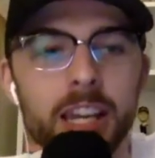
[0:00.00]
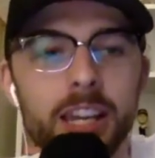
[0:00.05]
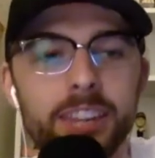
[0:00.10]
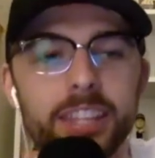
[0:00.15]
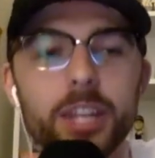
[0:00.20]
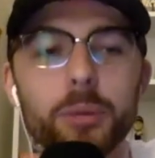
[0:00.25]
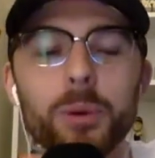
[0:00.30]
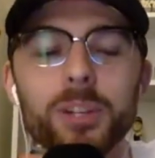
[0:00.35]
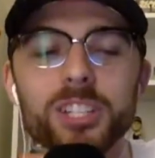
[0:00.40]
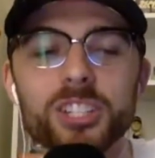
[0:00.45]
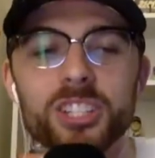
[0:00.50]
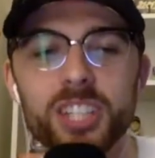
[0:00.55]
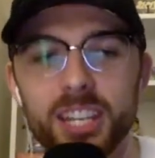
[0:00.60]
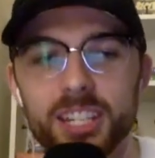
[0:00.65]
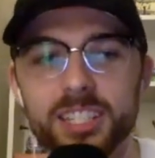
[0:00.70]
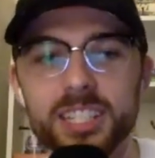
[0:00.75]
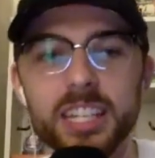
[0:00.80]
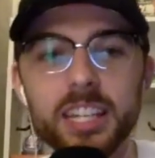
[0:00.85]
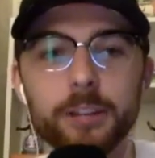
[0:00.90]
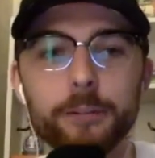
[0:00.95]
Then he went
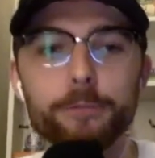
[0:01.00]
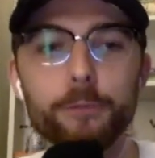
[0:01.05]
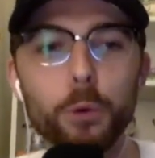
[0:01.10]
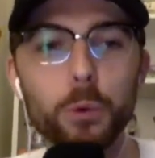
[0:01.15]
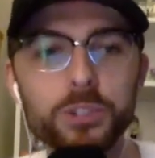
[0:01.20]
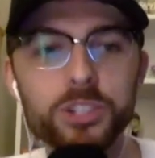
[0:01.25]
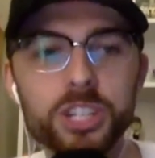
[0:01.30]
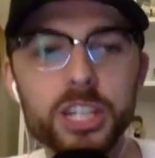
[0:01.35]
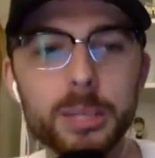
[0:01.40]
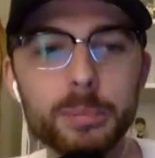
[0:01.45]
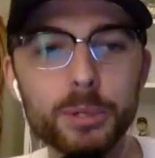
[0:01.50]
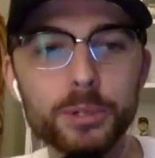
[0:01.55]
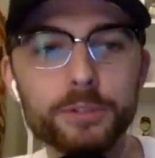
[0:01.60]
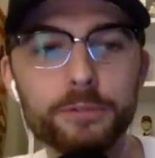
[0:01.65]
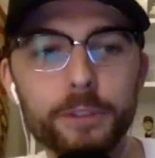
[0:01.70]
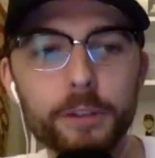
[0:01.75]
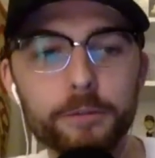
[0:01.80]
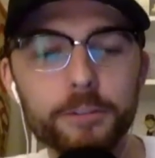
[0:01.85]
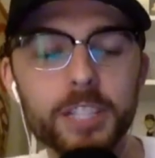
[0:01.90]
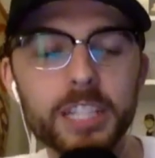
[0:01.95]
16 four seamers,
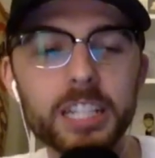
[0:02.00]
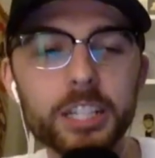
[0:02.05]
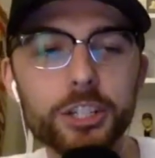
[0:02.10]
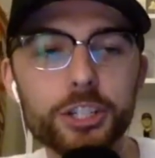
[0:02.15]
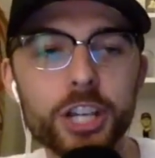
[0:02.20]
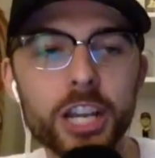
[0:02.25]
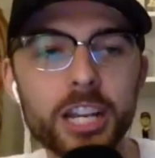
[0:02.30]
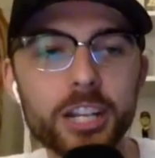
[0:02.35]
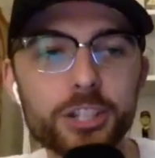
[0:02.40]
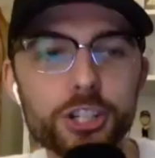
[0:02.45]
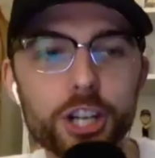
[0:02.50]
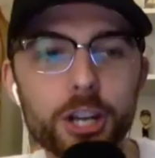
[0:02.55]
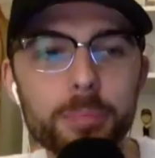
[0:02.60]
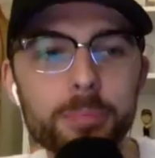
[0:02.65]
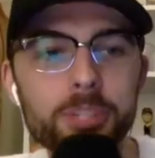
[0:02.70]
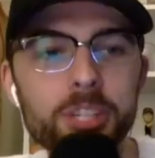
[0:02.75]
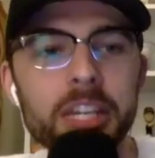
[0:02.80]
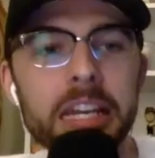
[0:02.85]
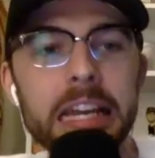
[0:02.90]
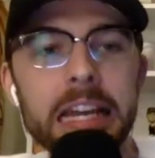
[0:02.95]
15
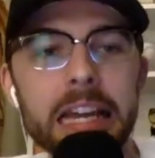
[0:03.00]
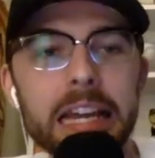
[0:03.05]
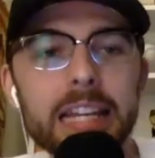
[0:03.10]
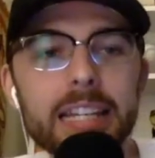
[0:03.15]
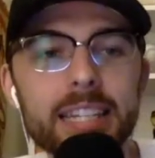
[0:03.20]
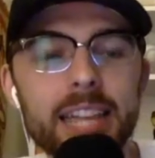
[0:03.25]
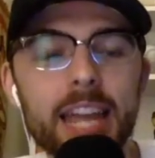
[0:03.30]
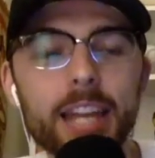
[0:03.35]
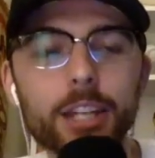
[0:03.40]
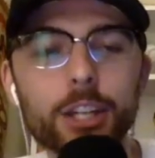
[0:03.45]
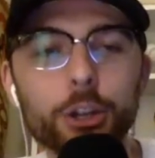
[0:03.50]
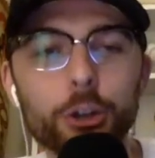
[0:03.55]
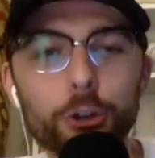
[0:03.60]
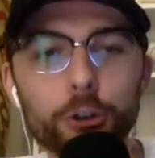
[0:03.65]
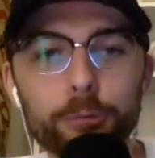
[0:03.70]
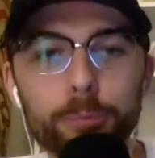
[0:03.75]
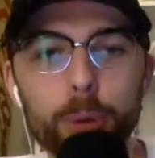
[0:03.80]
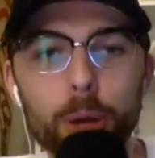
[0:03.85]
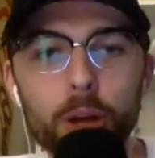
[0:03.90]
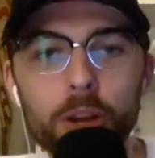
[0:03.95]
changeups, 10
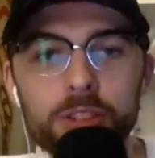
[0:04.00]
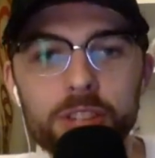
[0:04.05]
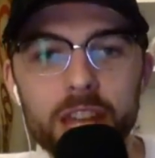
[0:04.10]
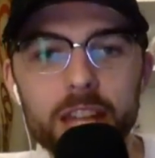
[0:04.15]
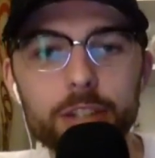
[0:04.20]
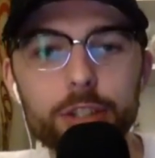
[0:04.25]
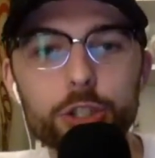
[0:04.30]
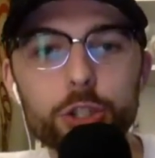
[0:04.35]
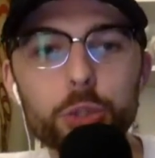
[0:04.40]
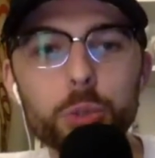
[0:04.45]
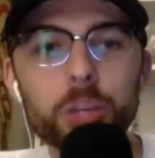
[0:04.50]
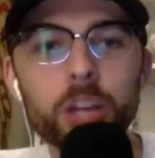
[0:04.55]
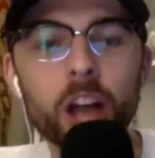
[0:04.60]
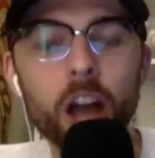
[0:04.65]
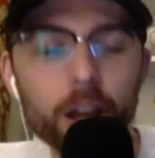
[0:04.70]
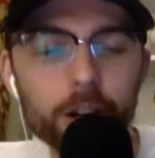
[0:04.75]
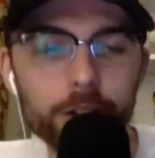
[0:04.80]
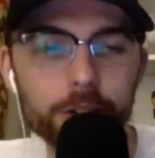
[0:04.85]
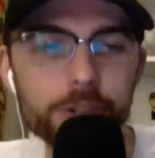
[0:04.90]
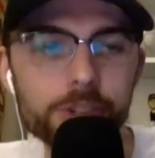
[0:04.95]
curveballs, and two
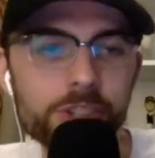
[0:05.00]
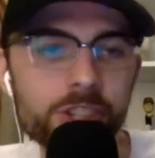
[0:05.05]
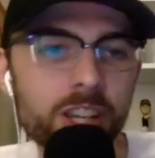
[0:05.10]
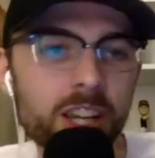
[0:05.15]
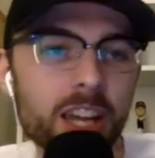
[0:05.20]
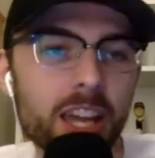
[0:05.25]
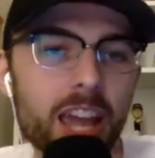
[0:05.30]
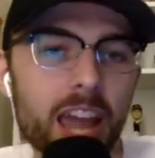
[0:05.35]
cutters.